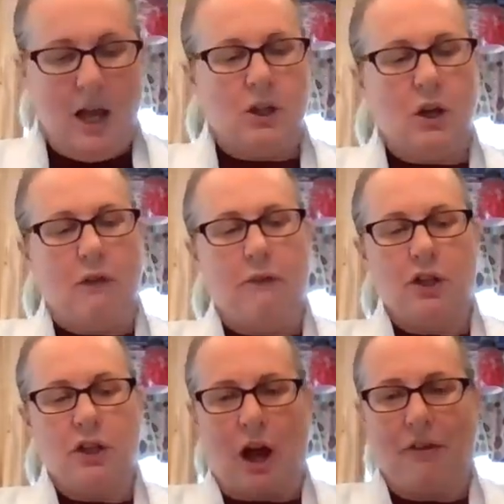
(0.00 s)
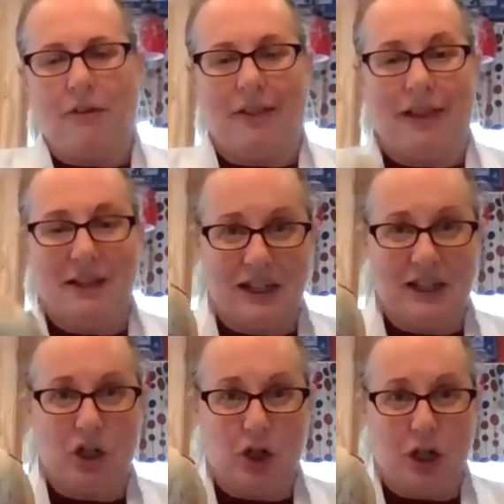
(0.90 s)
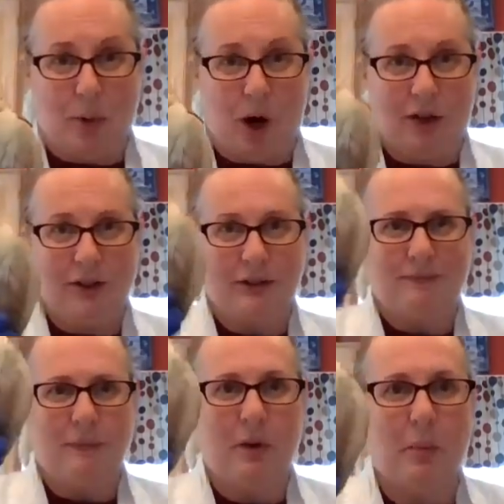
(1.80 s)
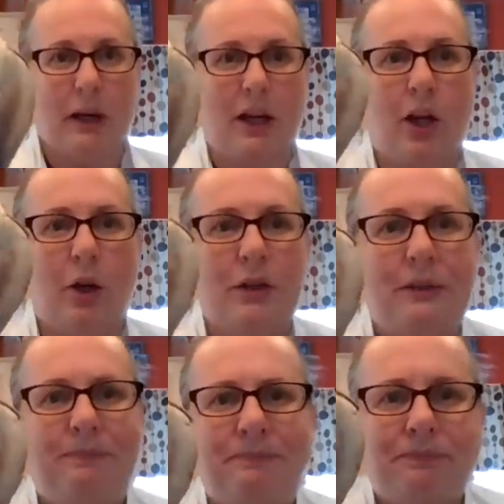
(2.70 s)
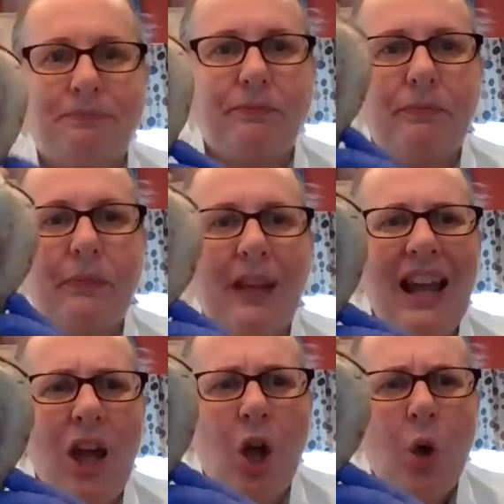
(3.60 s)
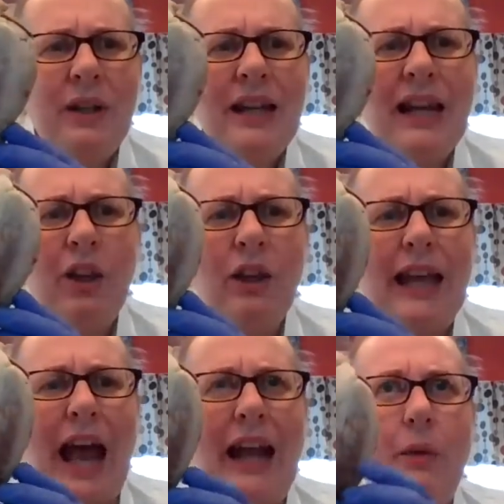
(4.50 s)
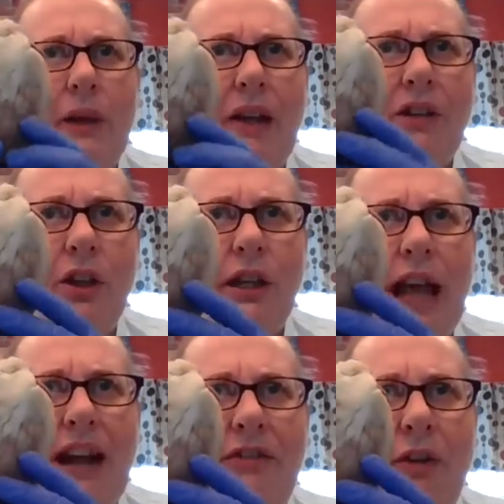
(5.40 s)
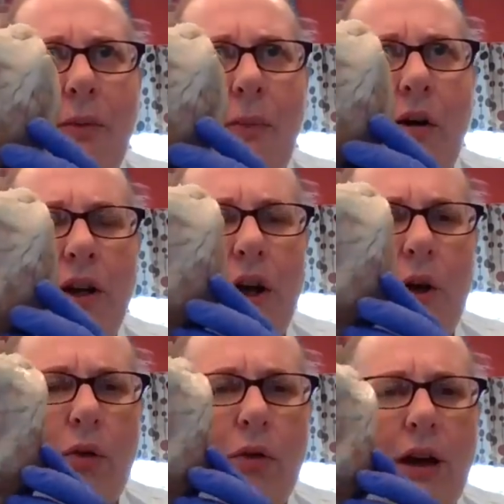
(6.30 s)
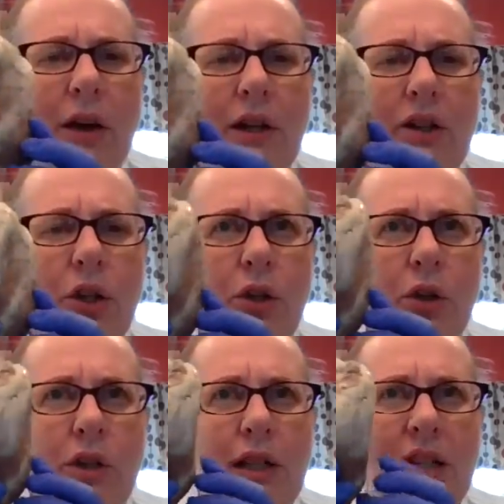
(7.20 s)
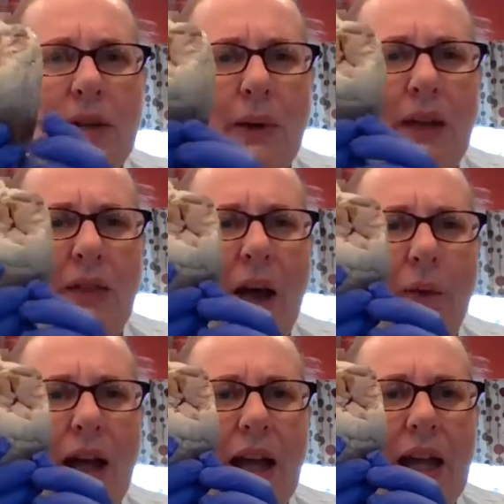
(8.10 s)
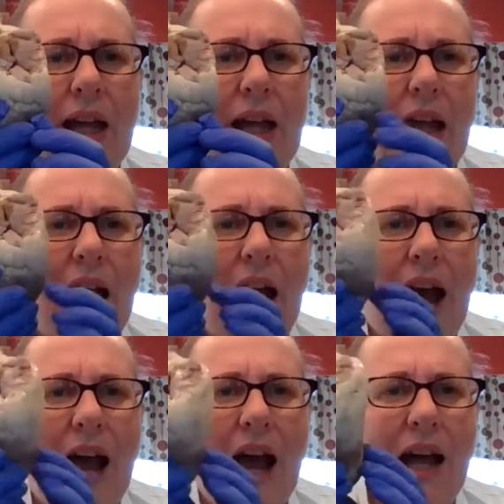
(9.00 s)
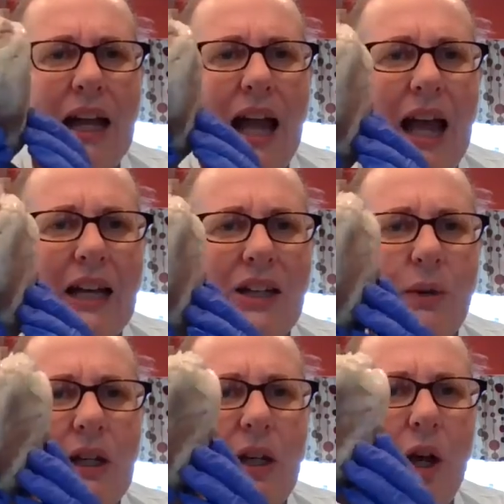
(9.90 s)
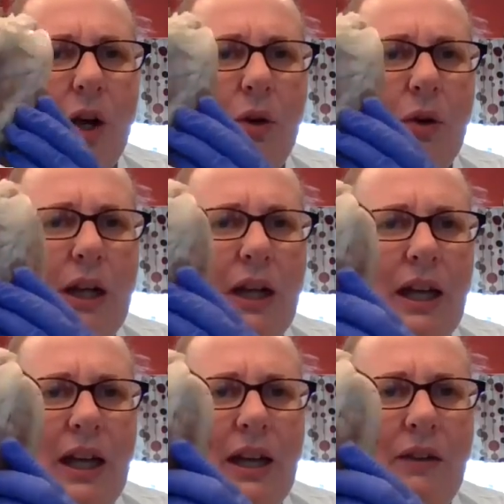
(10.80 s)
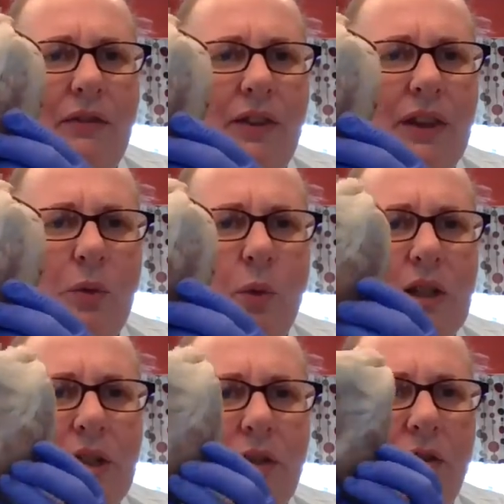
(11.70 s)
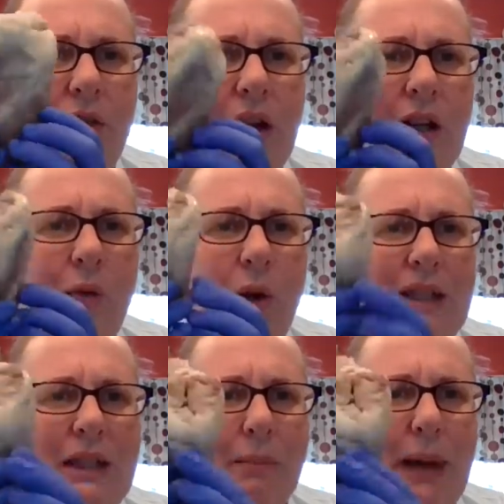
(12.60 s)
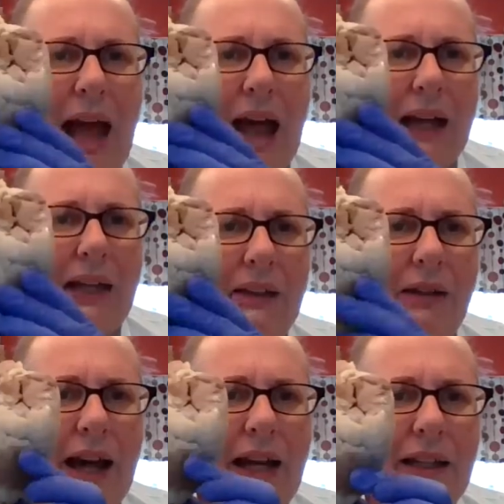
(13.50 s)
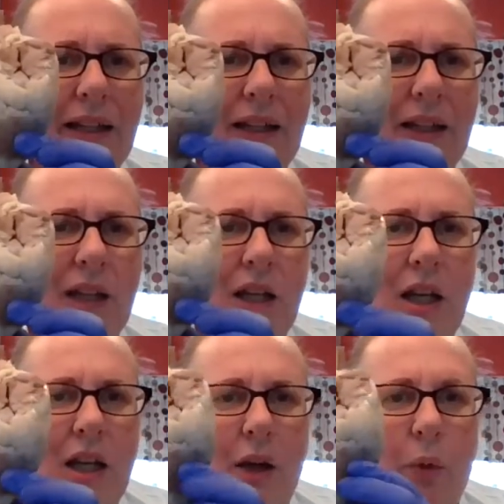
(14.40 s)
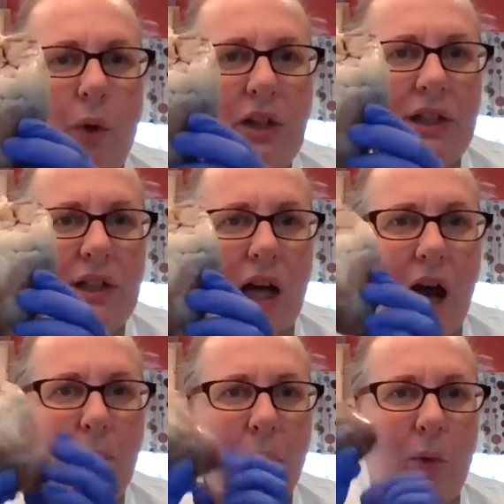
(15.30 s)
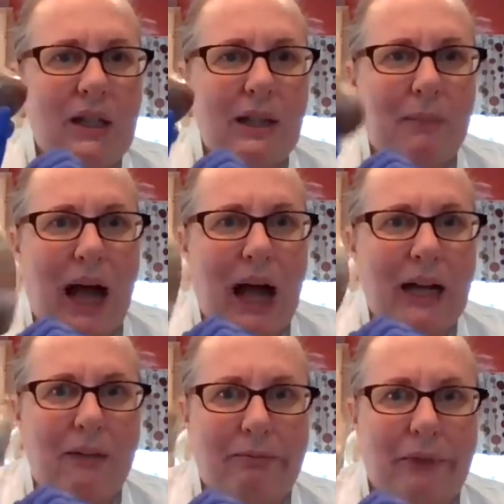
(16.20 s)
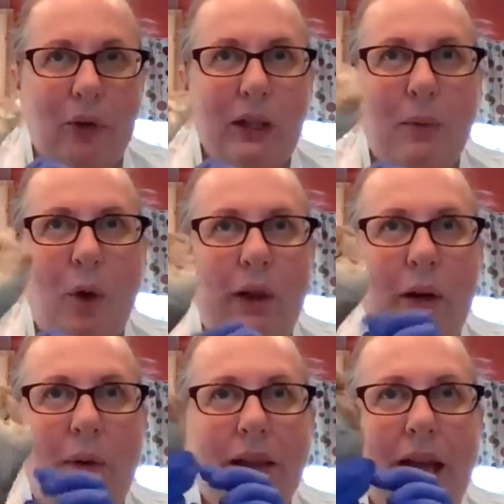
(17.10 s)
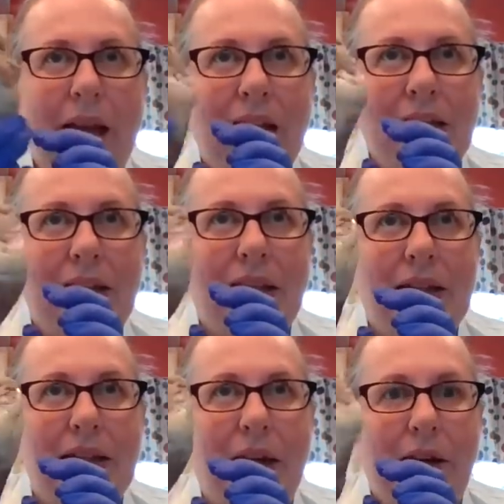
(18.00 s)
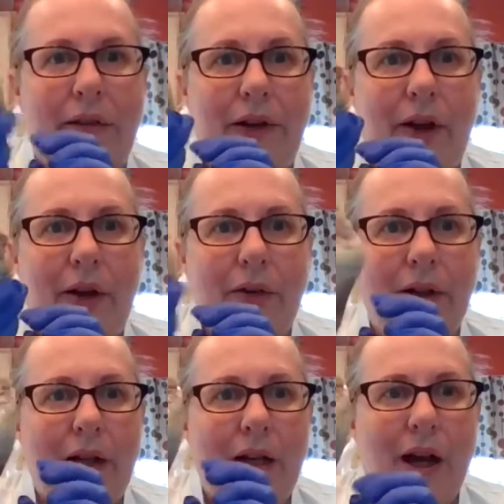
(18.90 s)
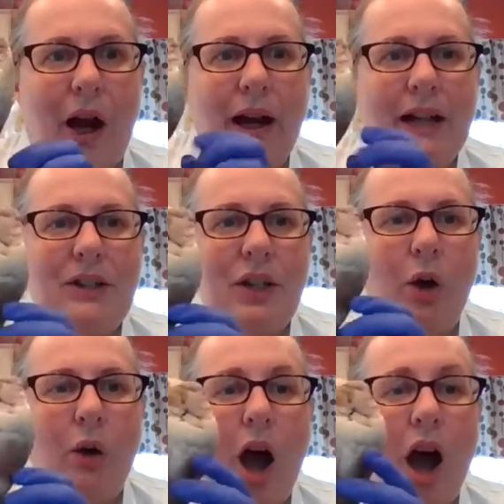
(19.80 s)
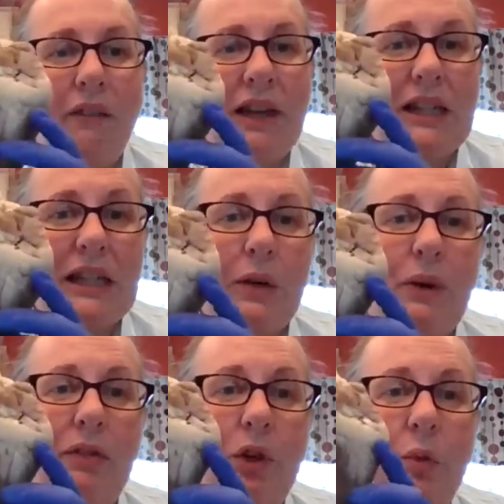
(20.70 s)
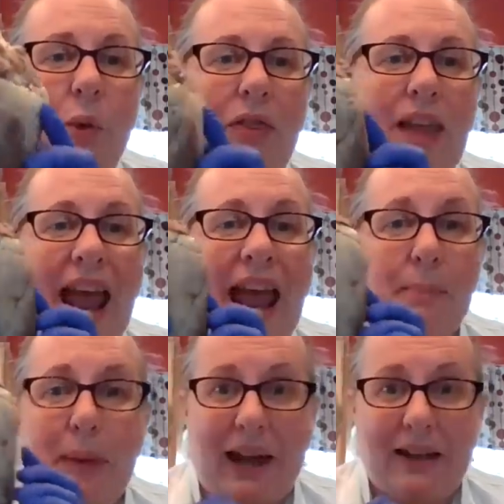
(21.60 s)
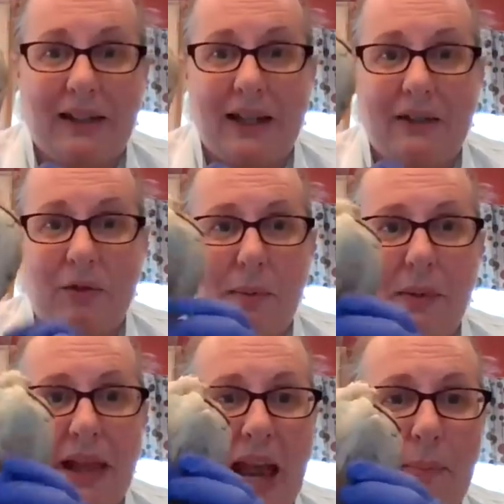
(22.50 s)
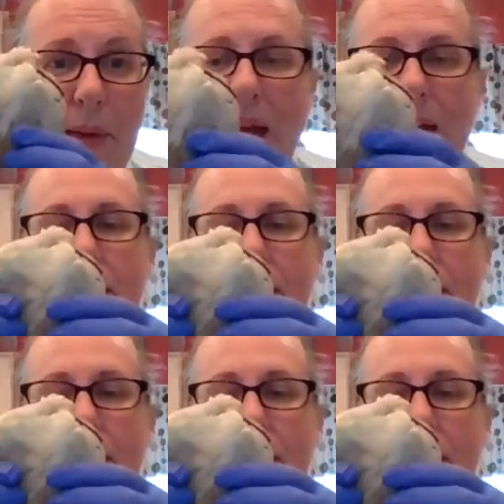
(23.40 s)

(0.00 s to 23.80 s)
So first off, this is a sheep heart. I'm gonna bring it close. When you take a look at it, we have to look at it from, round in circles and this way and that way, and how the heck do we know what's the front and what's the back, right? And what's the top and what's the bottom? Holy moly, what the heck is this? I don't know. All right, so obviously we've learned what the apex is. Remember the apex